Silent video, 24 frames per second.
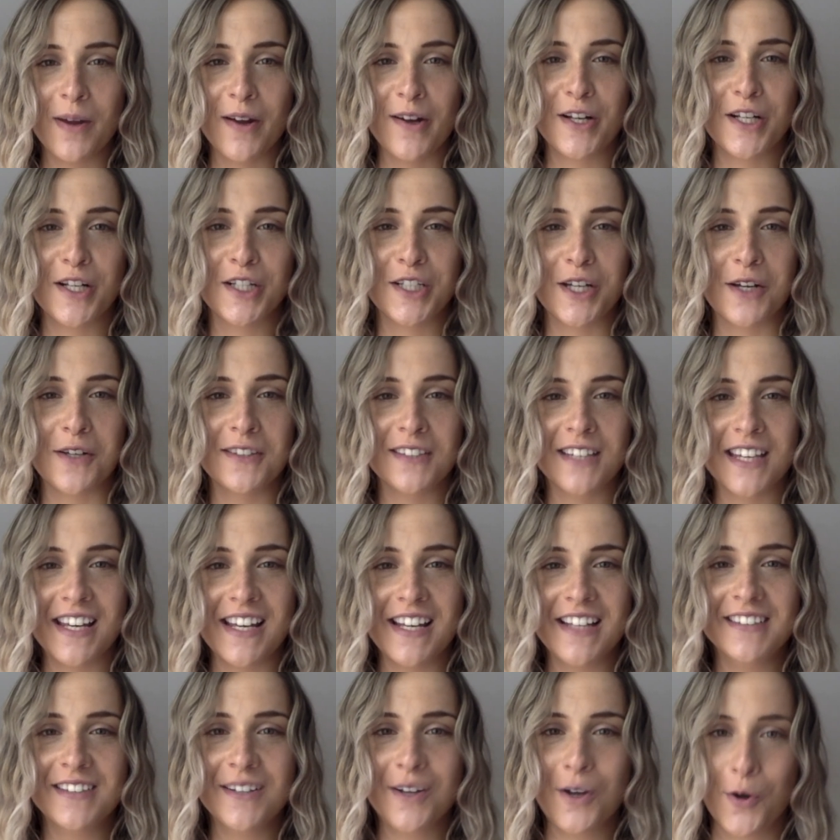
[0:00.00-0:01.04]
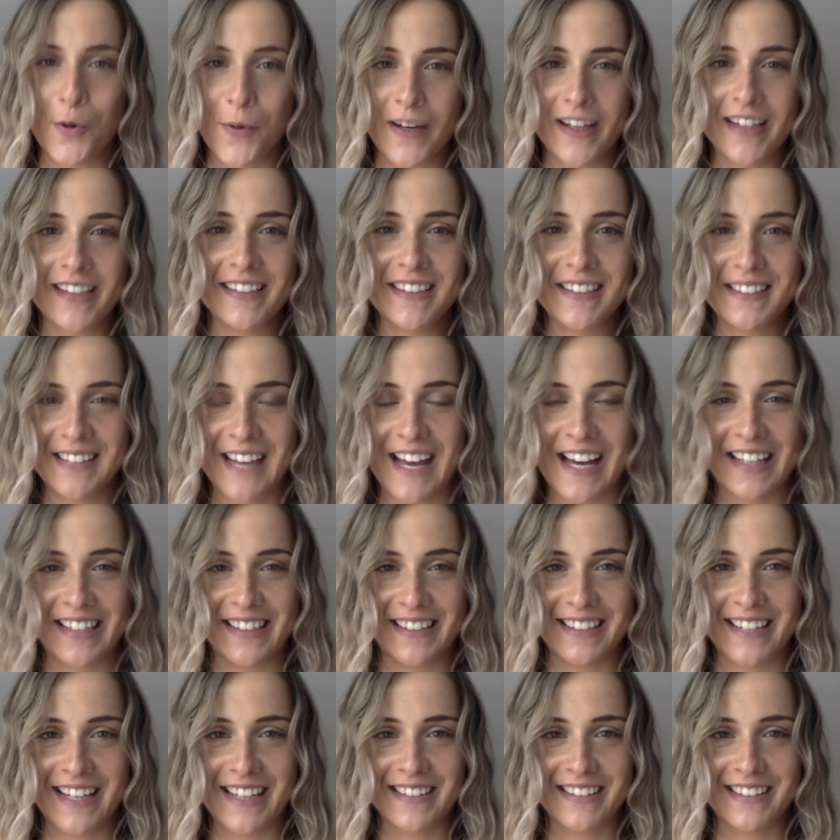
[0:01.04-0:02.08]
Paracholski's Quick Science
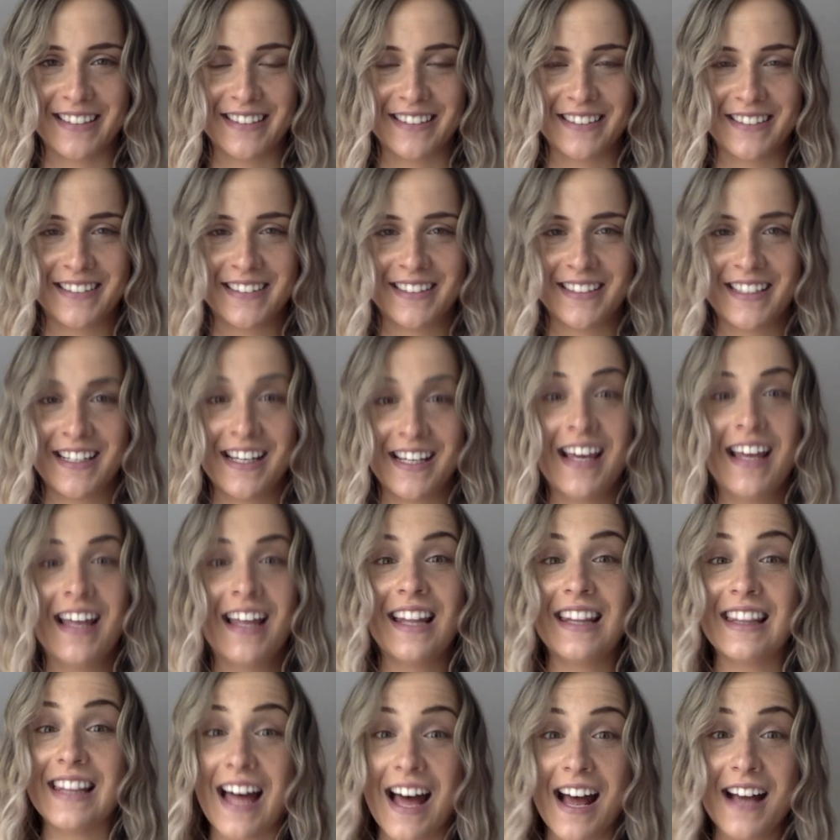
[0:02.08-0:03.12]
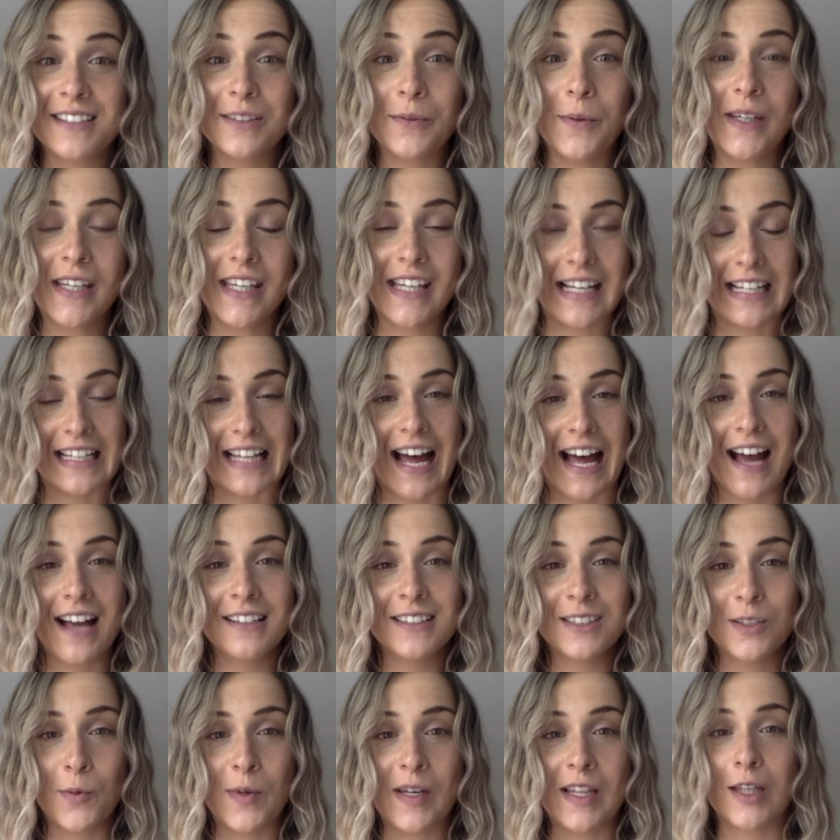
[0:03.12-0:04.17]
Lessons. Last week in class,
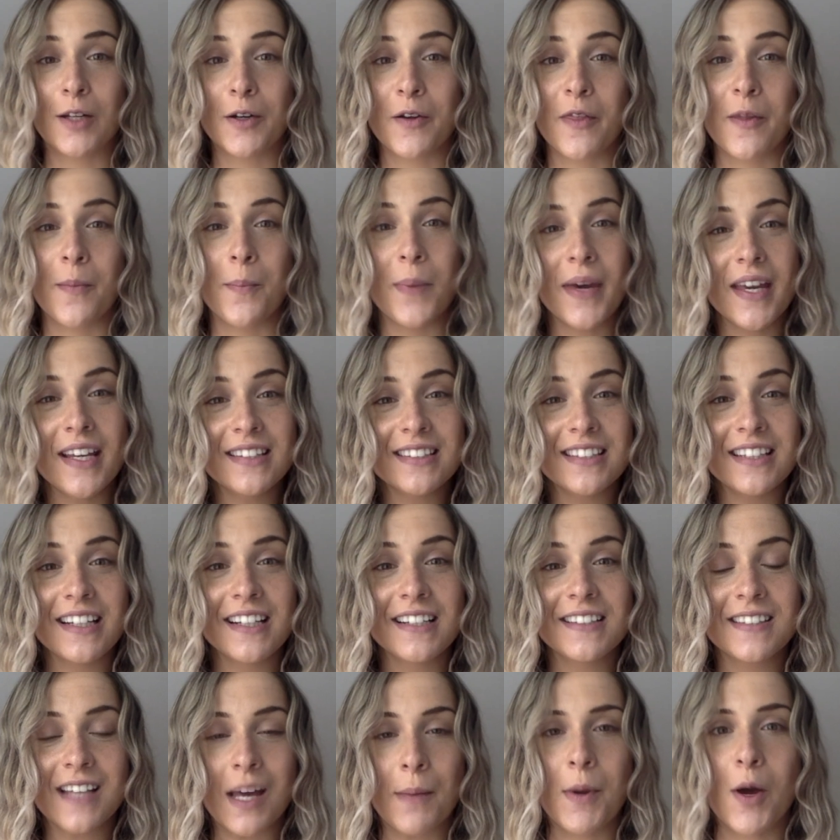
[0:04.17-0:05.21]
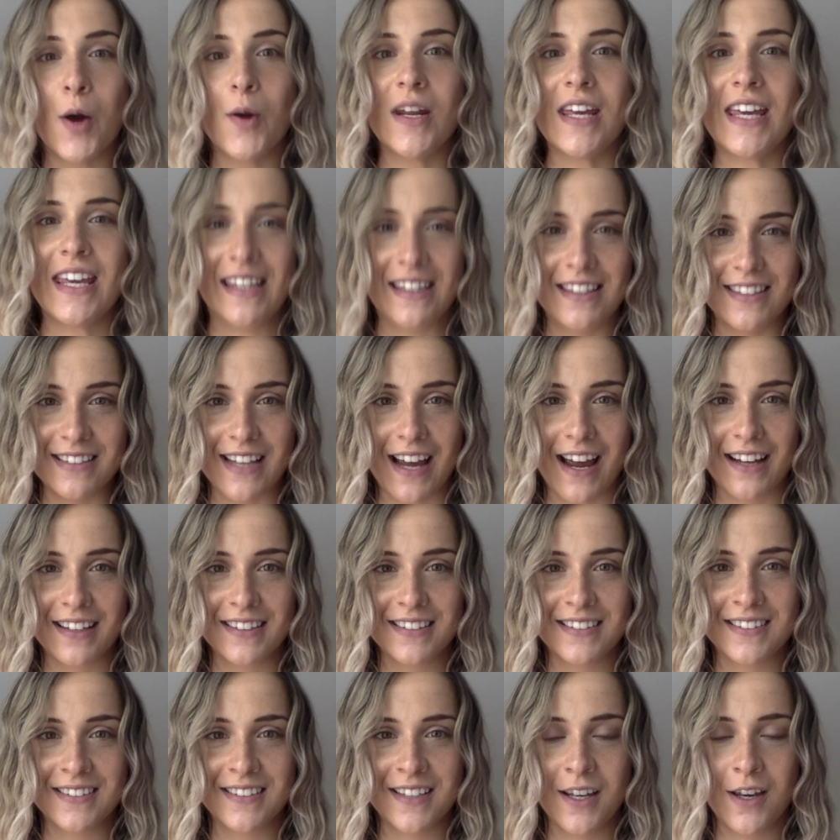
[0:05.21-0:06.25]
we learned the basics about insects.
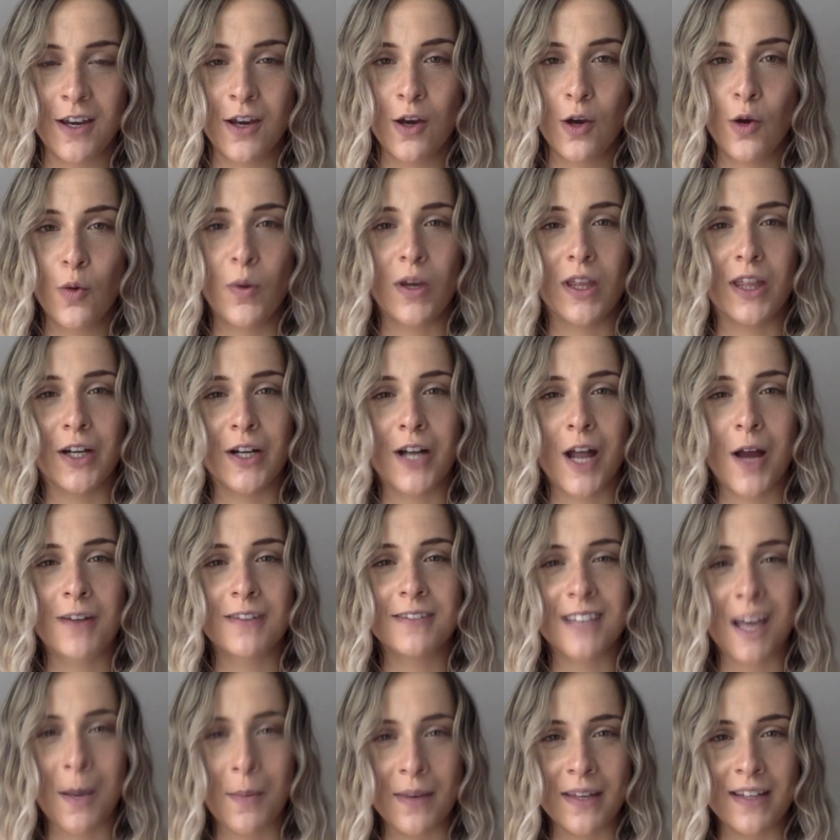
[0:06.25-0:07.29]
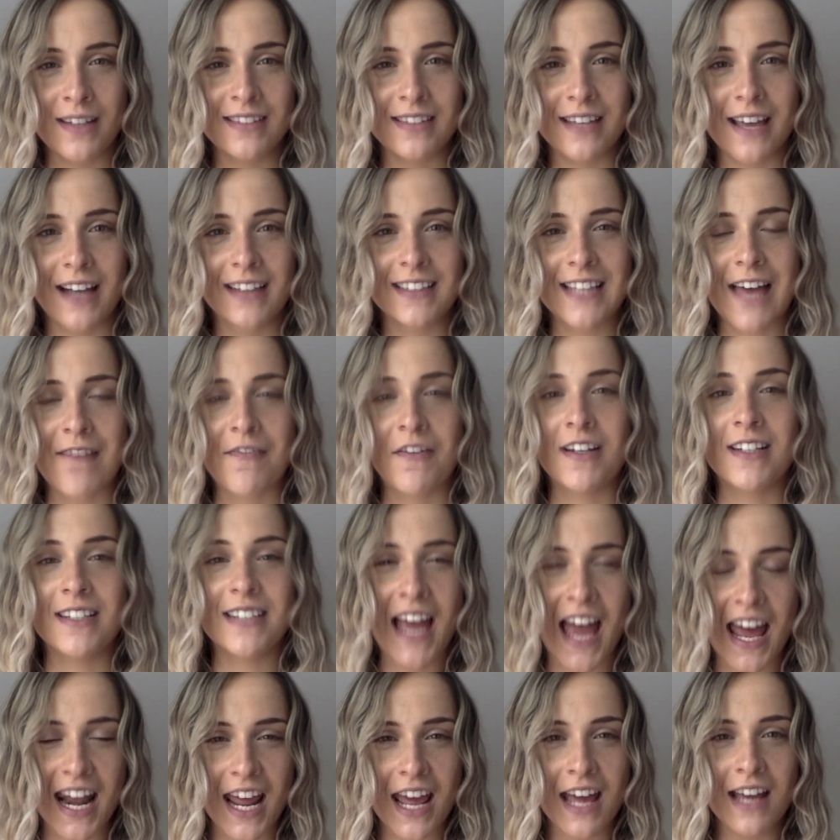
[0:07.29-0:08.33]
We learned how some insects have
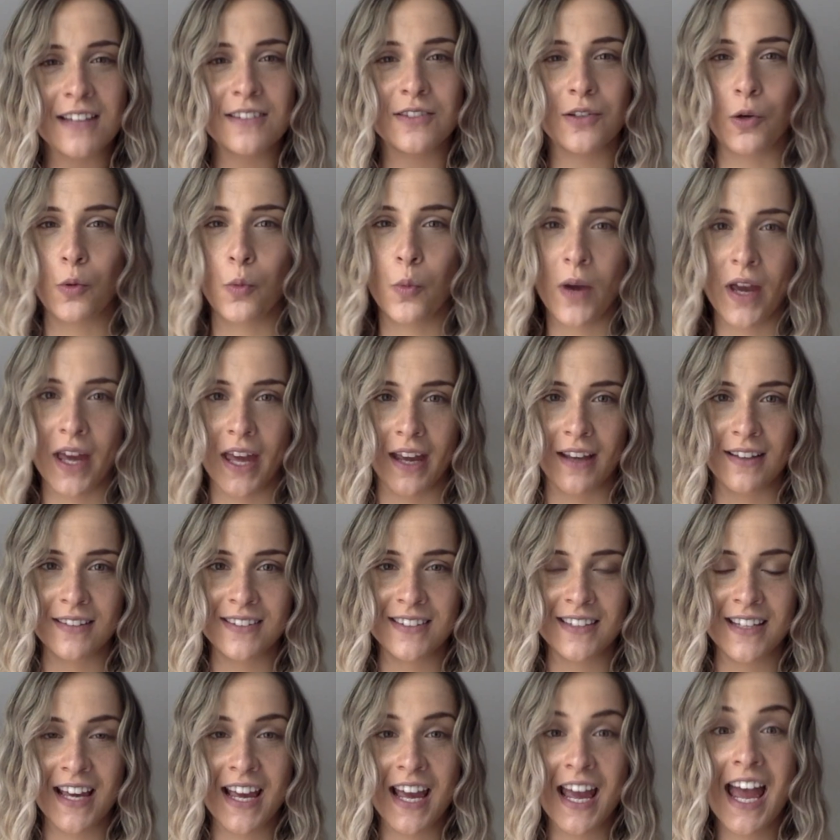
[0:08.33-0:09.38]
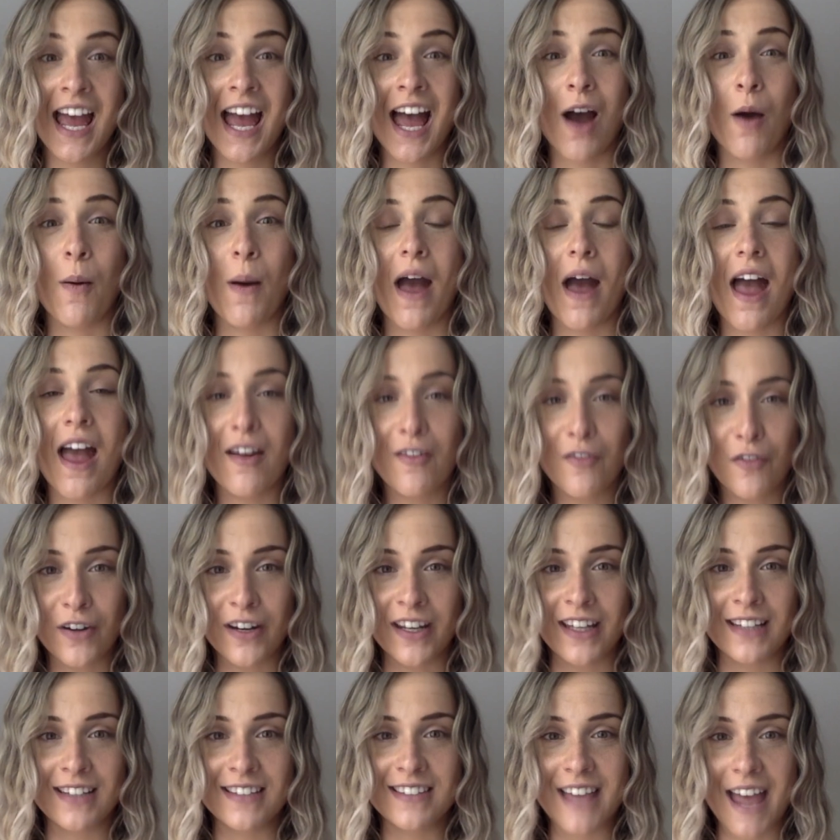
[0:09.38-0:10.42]
antennas or wings, how every
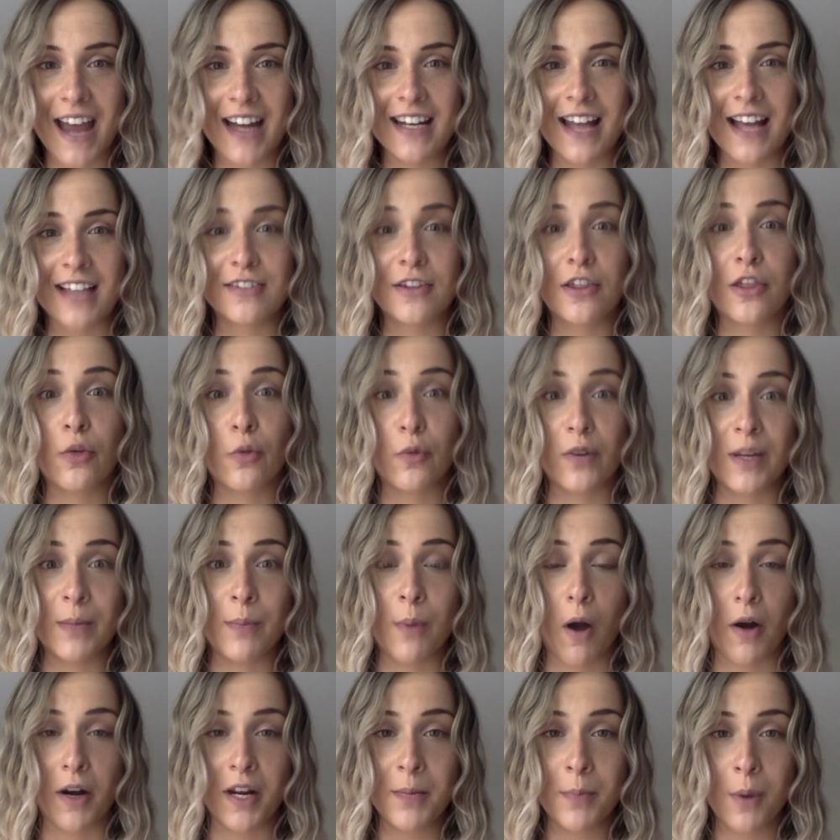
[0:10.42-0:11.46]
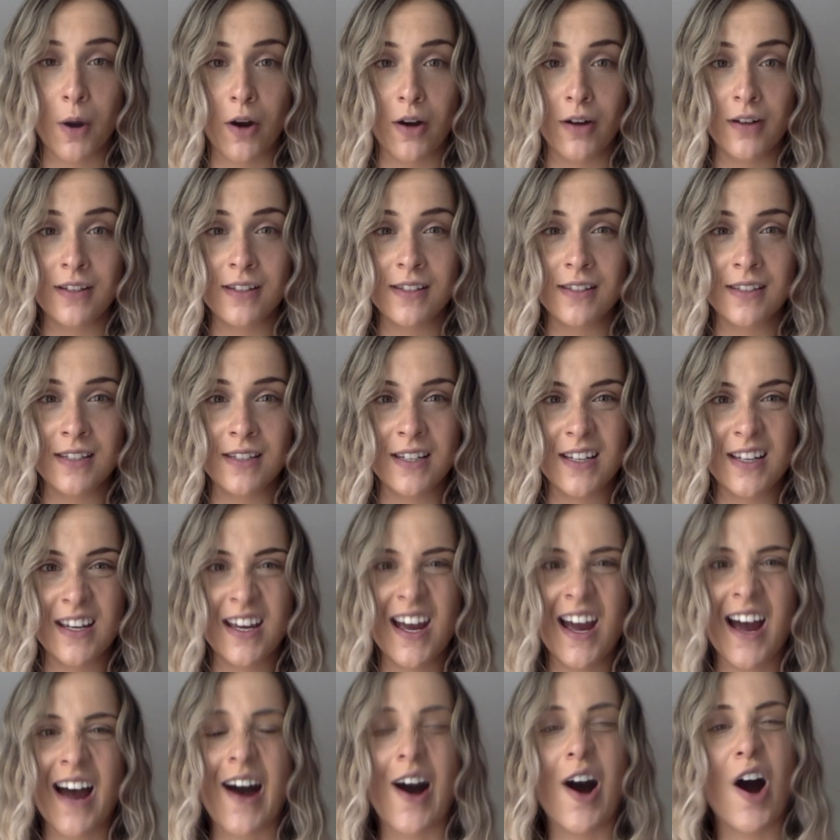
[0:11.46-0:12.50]
insect has 3 body parts,
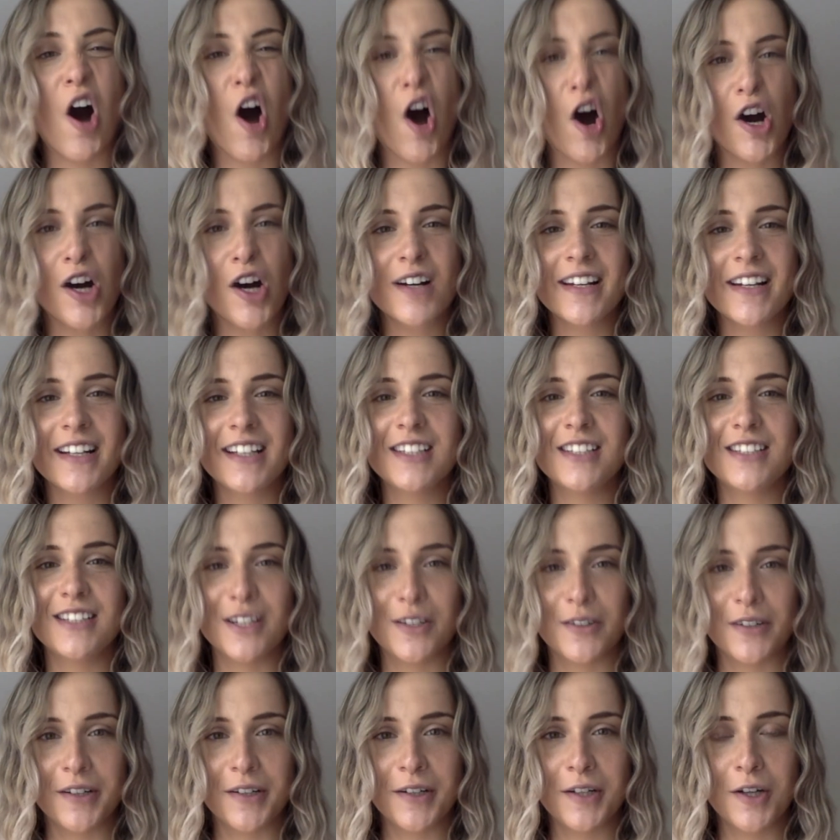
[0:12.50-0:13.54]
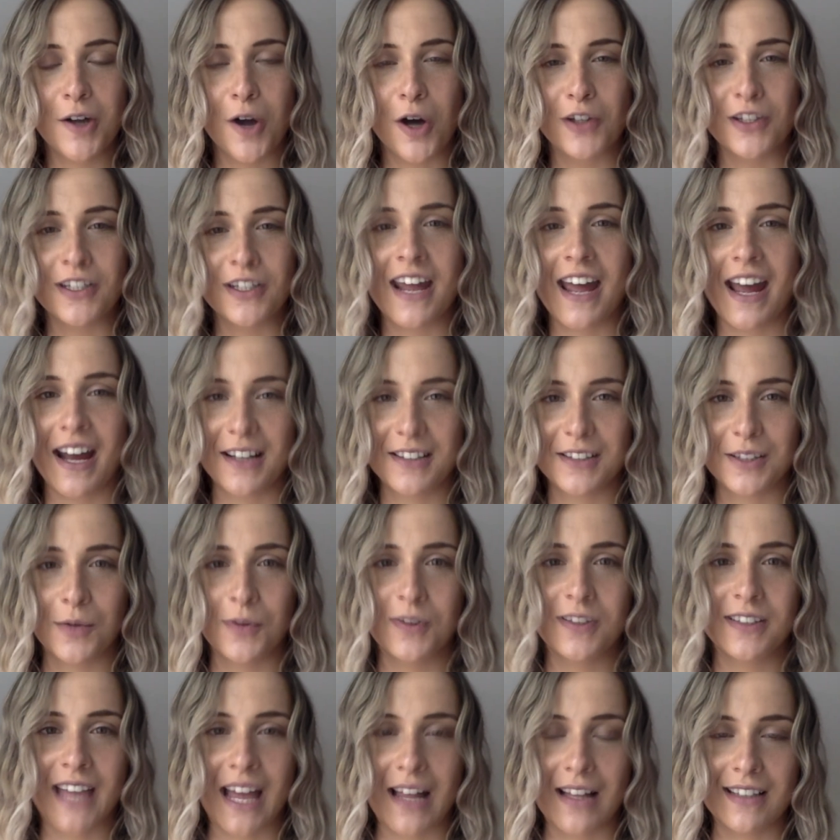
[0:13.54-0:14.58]
a hard exterior called an
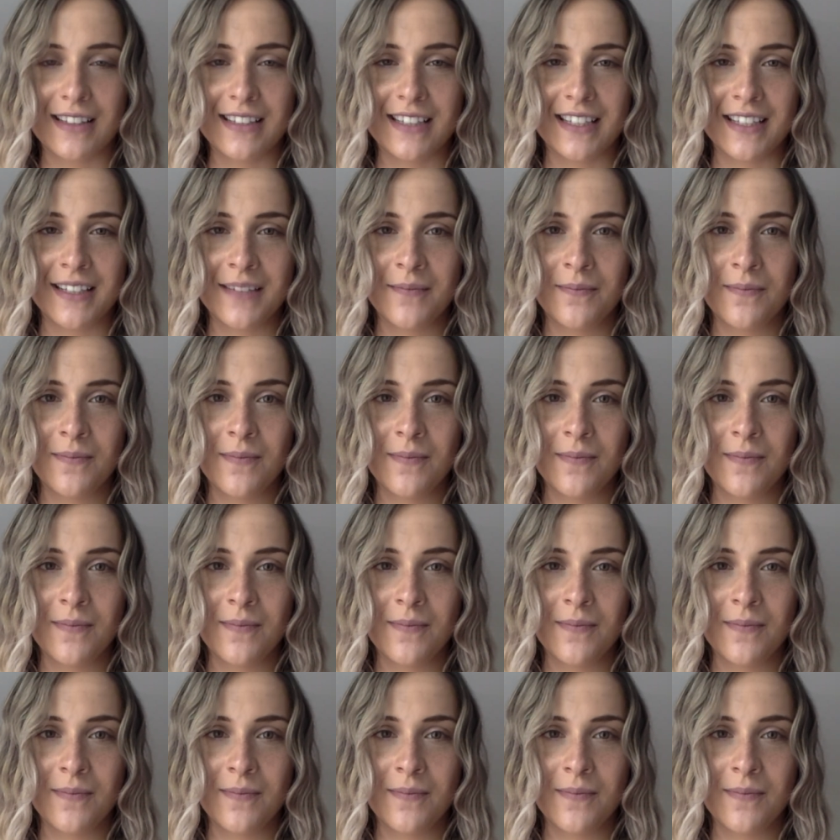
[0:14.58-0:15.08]
exoskeleton,